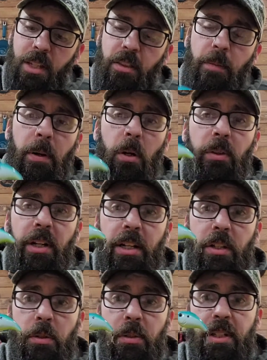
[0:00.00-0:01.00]
The pole that I
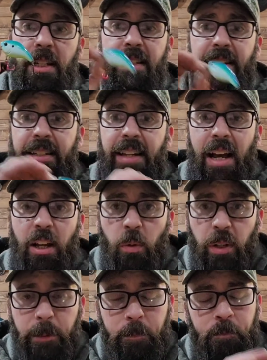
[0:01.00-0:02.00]
use is a
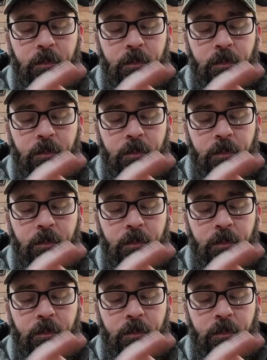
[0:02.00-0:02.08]
Daiwa